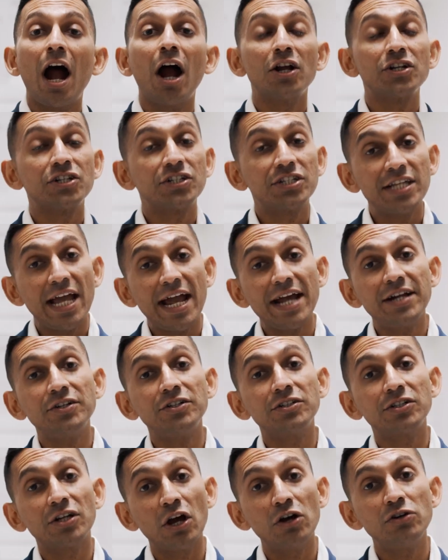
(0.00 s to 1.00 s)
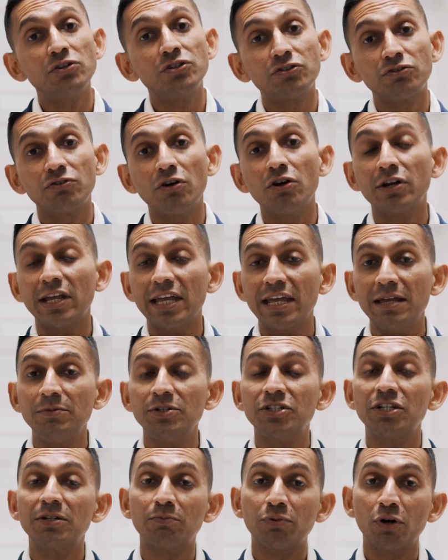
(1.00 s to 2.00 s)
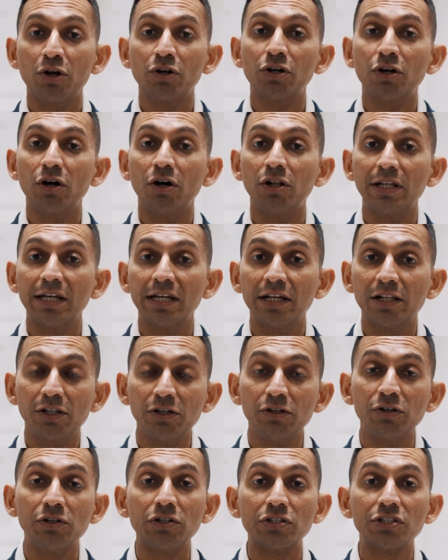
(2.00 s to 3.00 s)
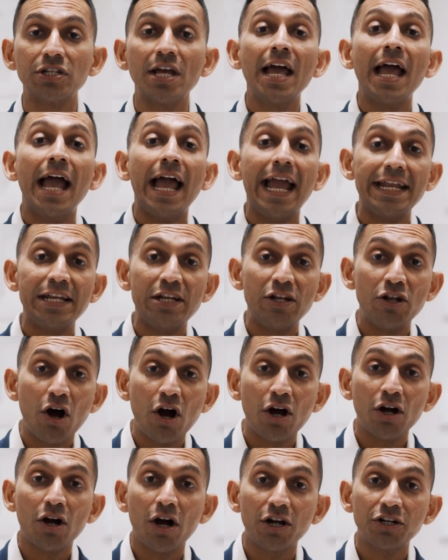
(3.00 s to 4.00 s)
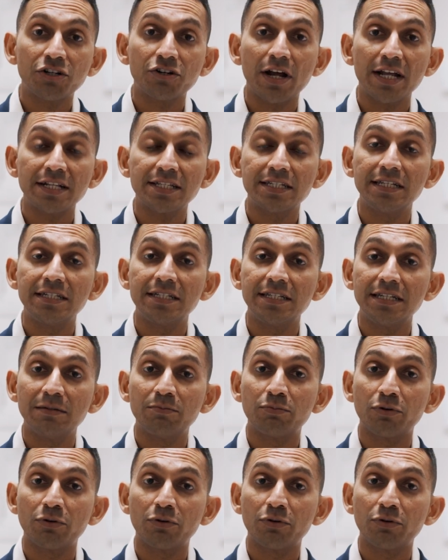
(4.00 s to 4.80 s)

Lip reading: Our standard code stroke imaging protocol includes a non-contrast CT